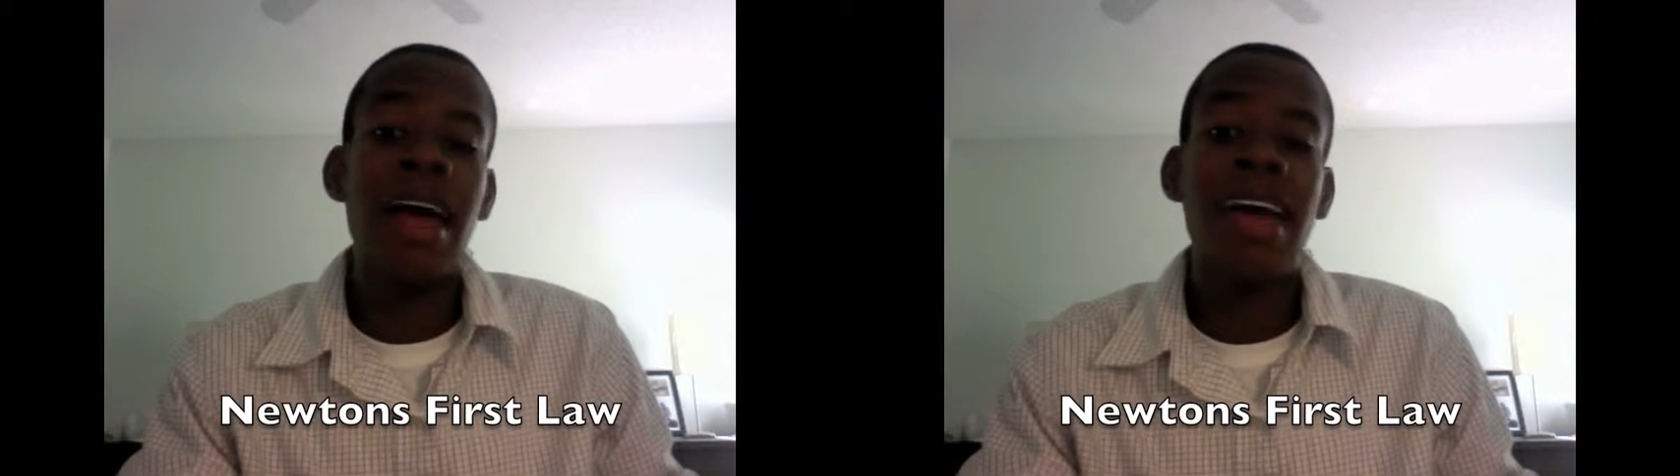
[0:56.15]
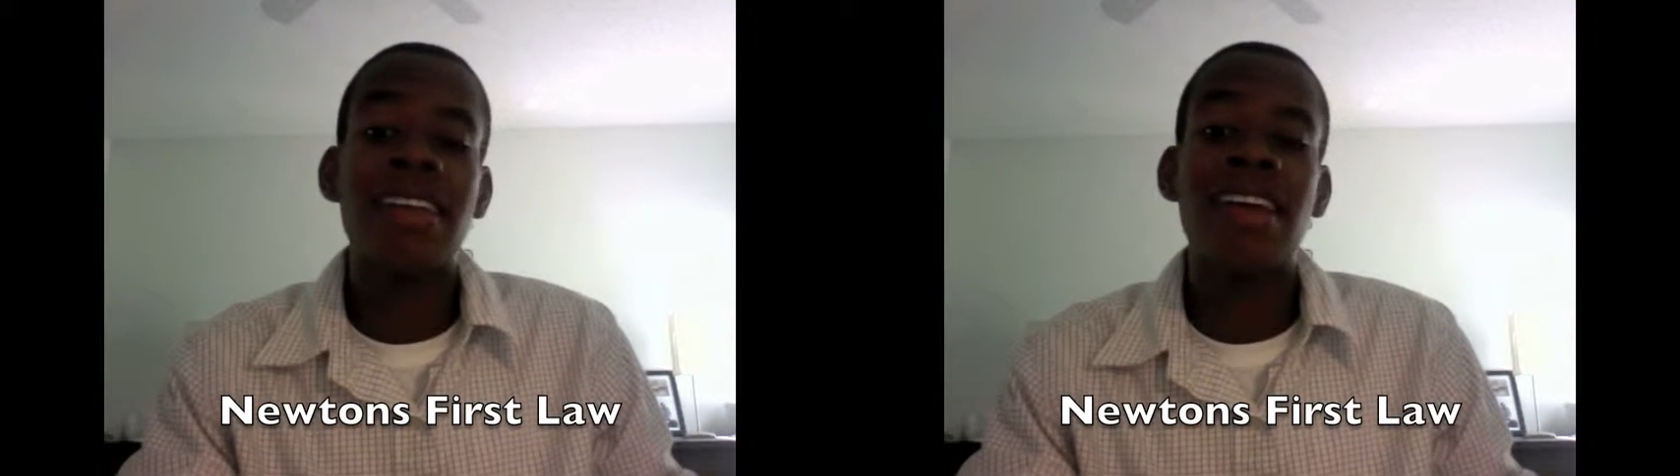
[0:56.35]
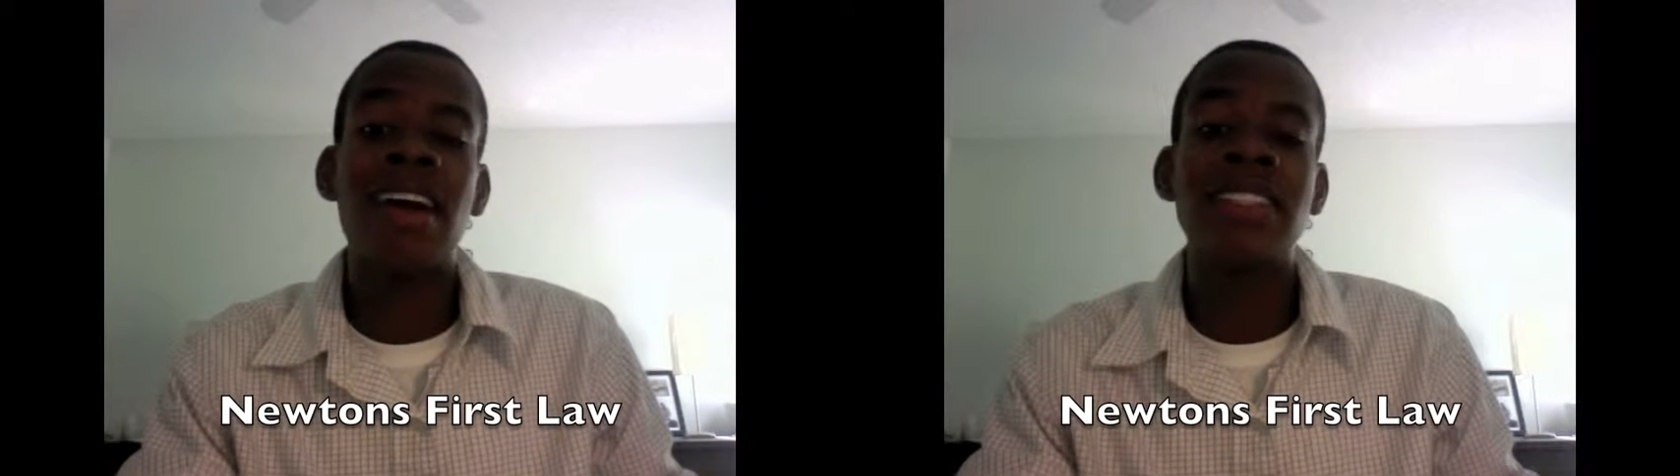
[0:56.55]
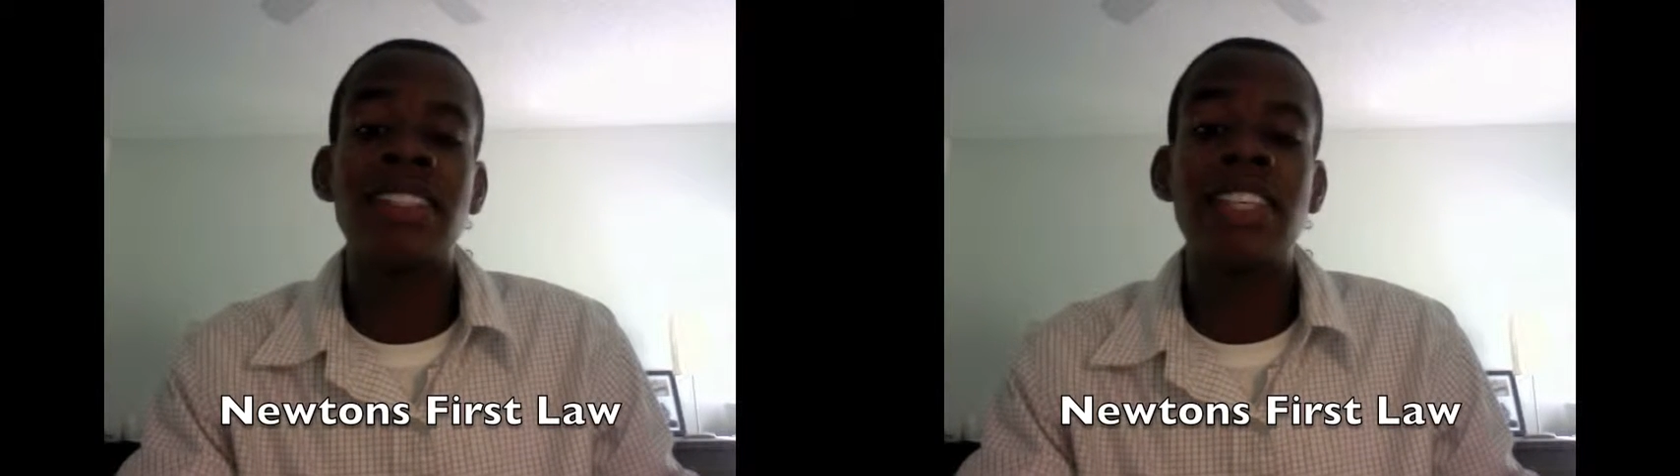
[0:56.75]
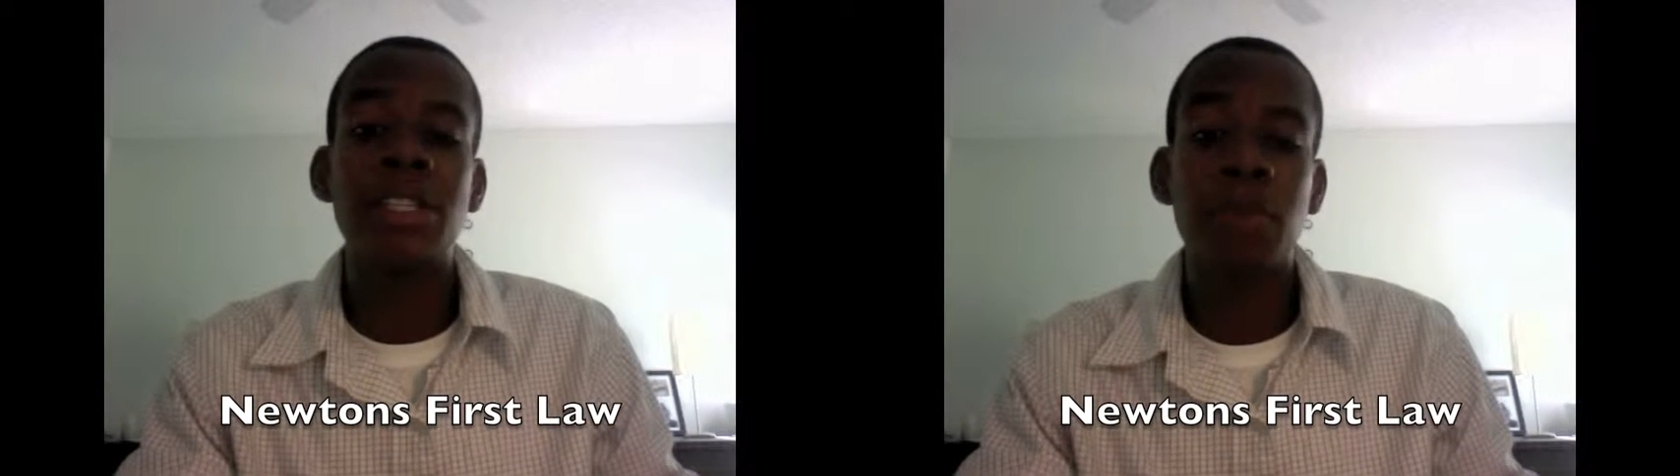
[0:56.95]
at
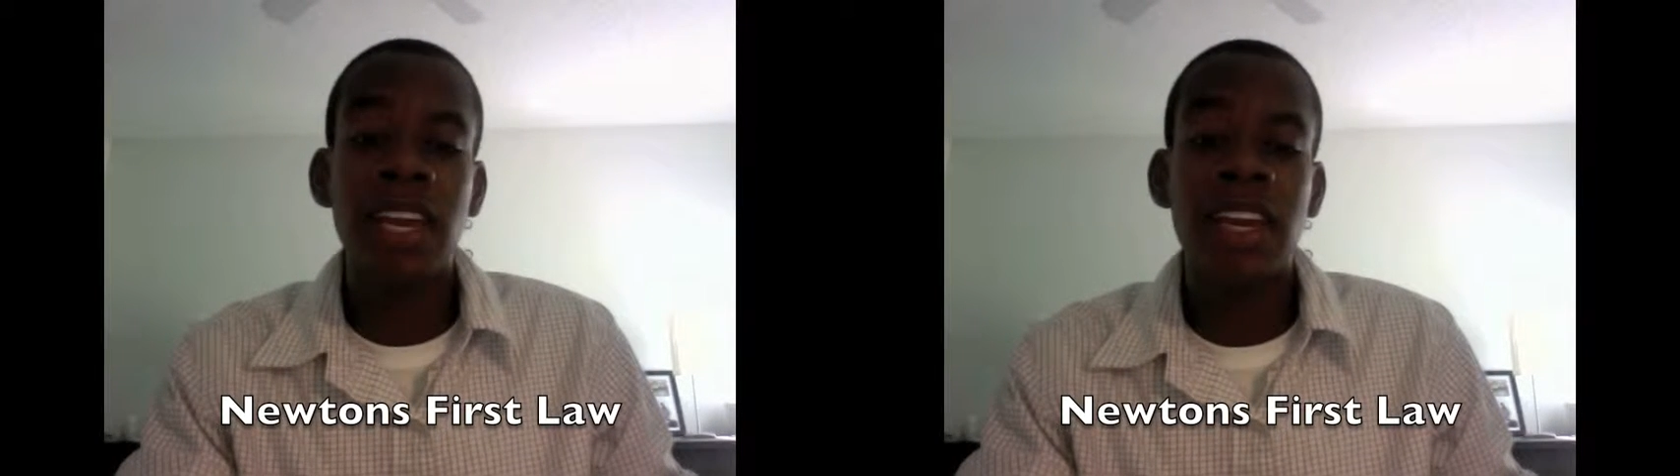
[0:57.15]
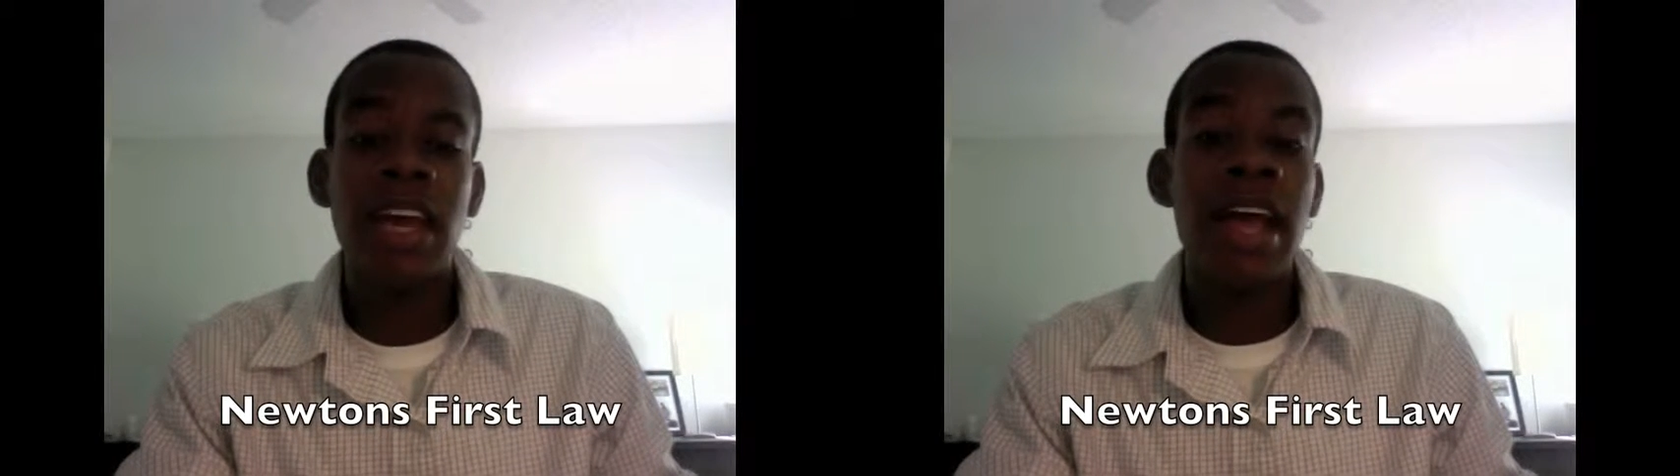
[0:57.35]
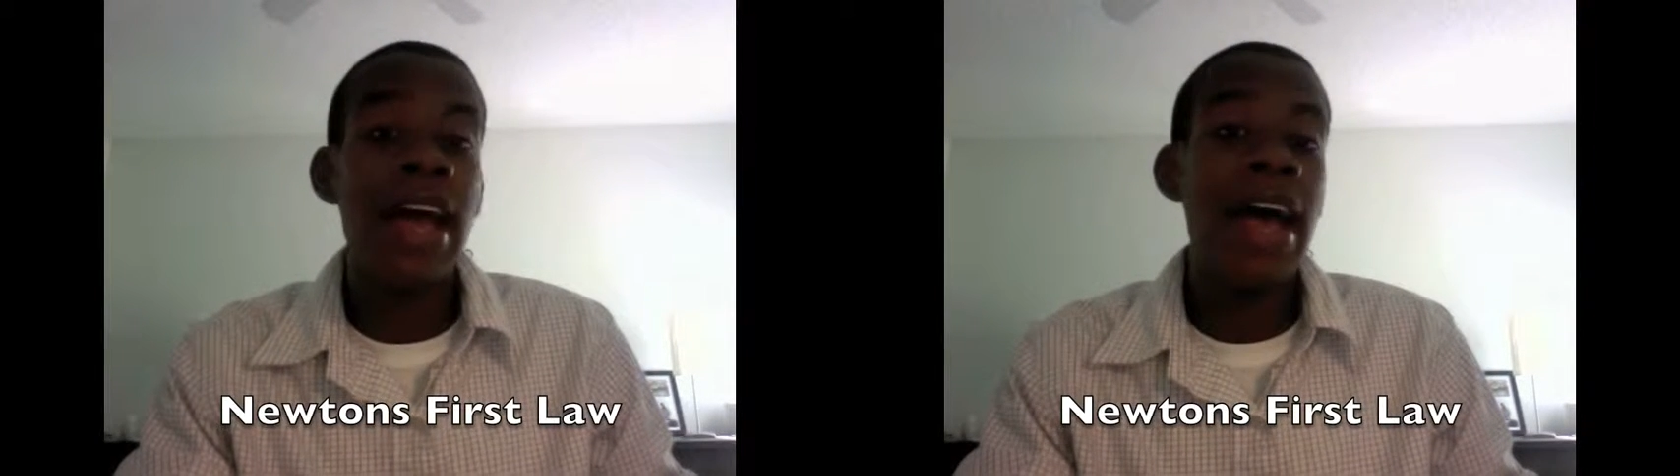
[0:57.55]
constant speed